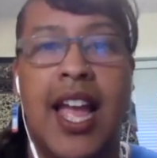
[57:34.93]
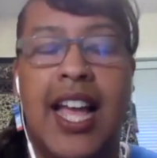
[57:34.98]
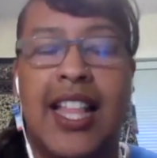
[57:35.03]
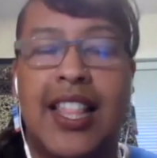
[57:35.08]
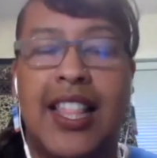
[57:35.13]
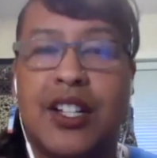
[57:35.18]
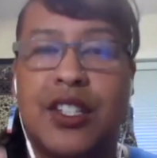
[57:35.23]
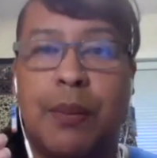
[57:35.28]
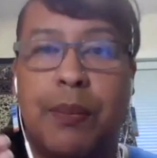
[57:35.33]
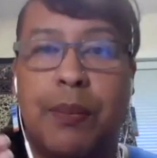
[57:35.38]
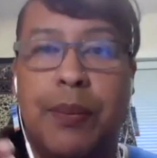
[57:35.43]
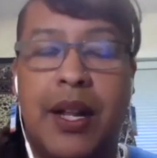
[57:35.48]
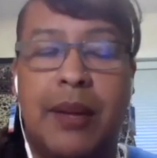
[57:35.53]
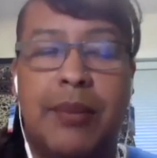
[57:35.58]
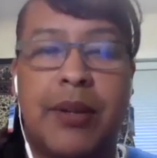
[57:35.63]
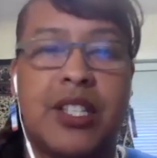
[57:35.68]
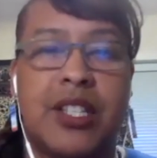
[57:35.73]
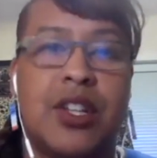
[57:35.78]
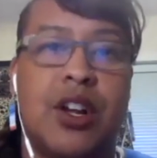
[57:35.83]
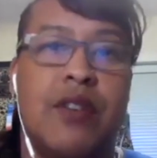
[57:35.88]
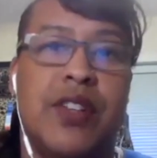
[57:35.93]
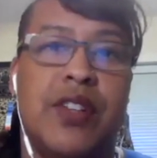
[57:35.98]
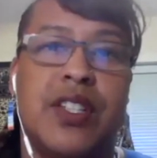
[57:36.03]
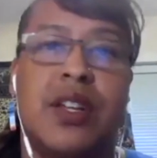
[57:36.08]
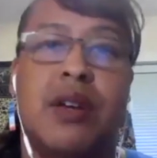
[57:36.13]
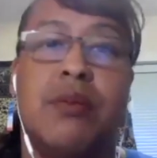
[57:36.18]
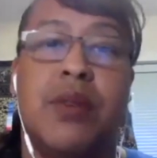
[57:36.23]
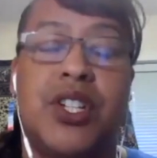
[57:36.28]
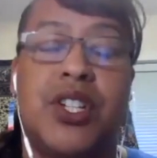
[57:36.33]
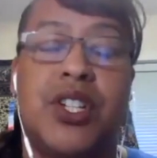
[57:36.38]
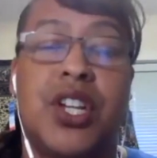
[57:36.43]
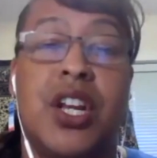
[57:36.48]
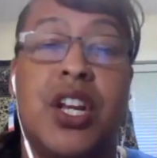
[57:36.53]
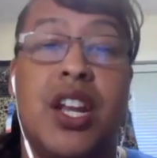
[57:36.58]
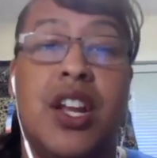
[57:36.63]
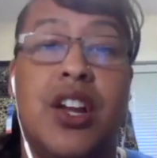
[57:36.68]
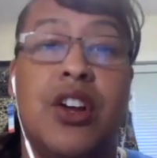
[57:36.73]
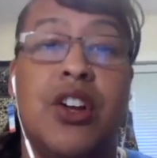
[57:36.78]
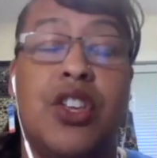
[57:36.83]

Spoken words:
And there's a Public Service Commission near